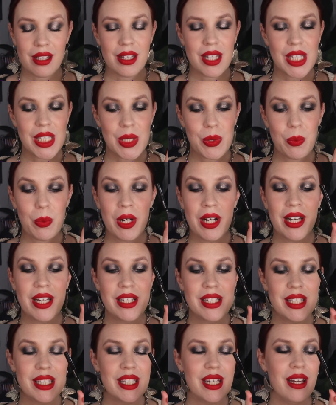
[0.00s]
This
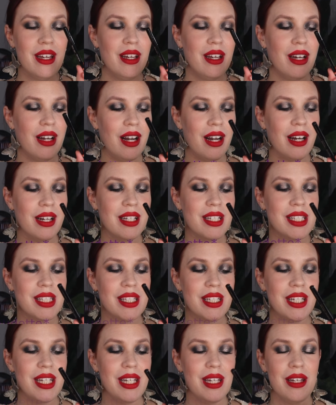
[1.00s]
was
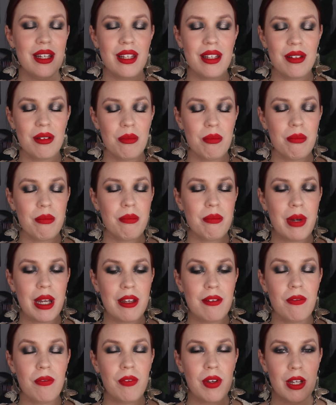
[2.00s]
honestly
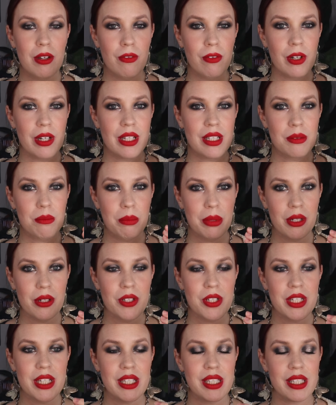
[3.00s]
my favorite
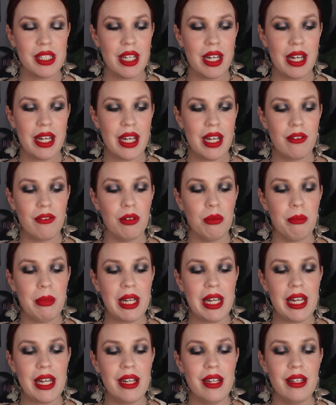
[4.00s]
purchase that I ever
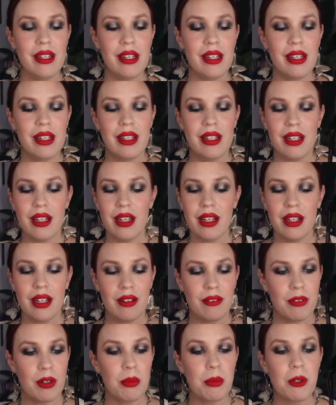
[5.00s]
made
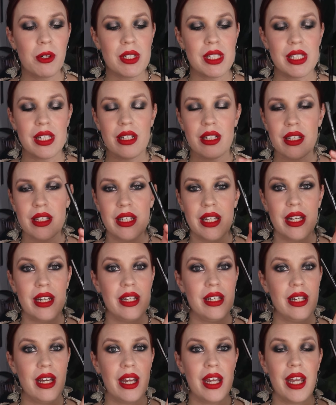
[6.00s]
from Kristen
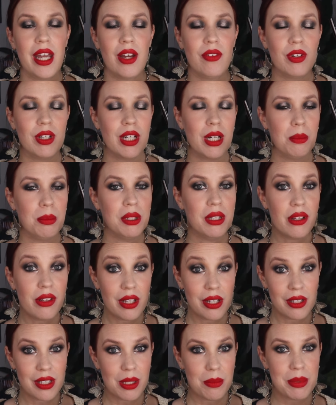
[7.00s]
Audette. I have a couple of
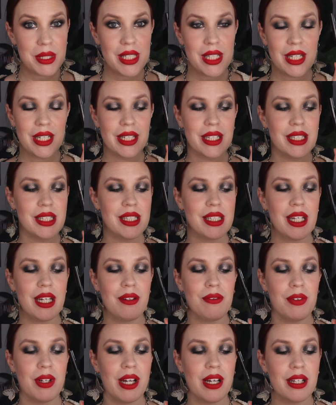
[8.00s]
their lipsticks.
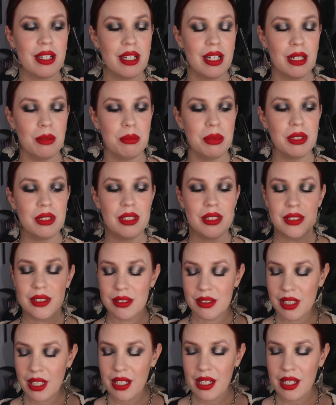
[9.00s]
I've got a couple